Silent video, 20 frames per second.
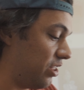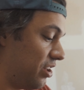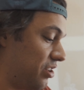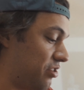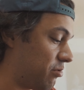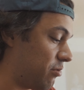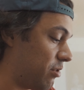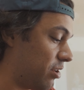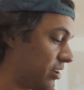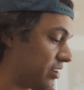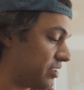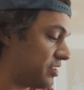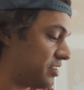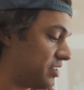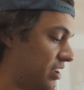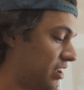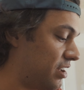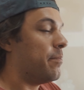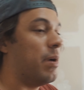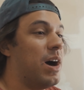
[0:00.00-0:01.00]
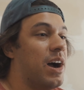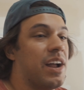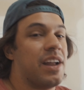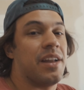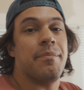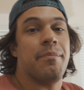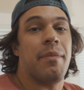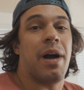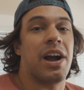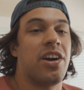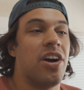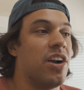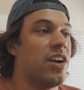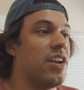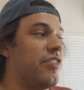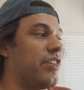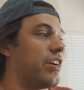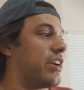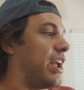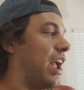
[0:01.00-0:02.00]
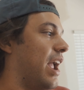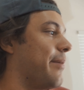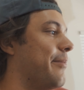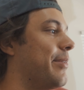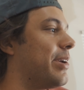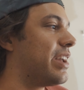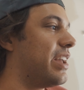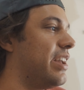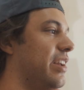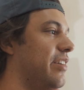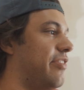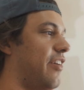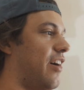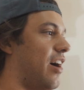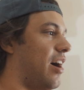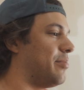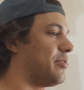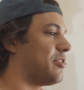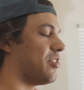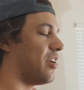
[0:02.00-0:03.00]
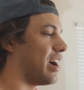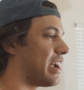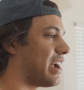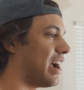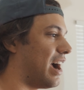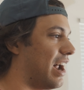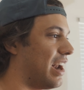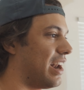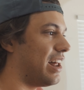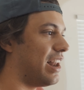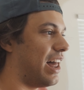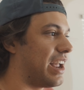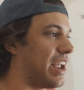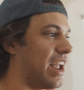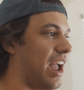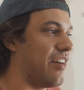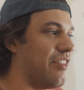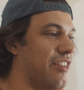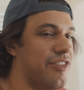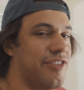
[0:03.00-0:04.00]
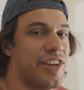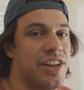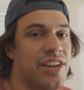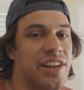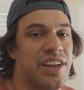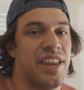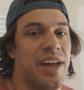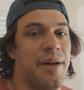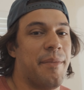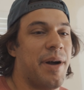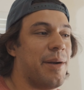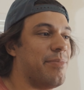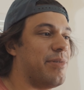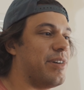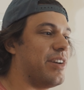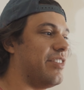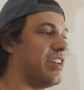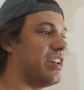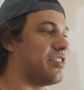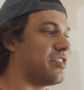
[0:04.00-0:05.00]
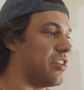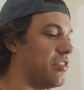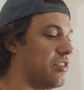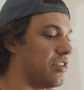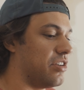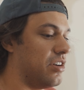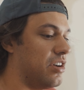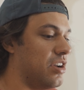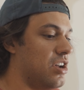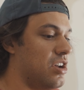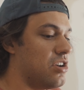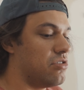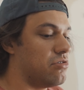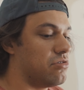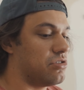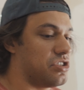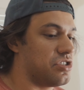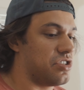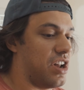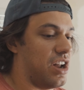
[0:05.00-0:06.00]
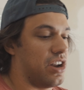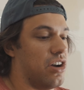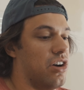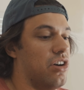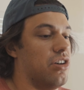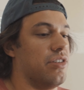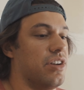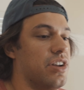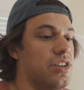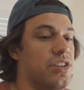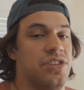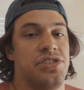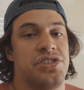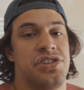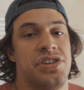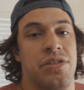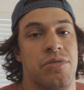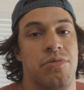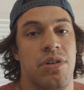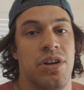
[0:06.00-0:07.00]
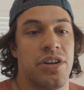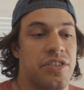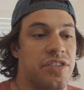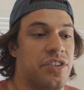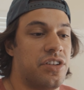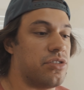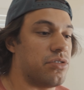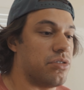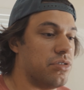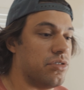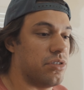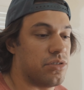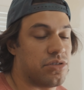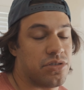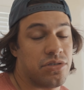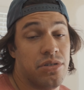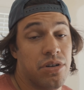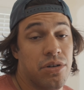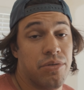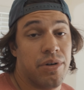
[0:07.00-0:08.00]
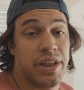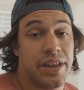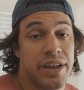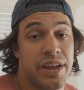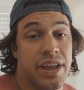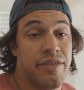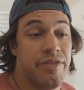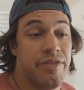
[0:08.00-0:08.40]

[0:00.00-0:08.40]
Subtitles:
this works, but my car never came with a key fob, so I kind of like have a feeling that my previous owner was just like, oh, none of this shit works. He threw away the key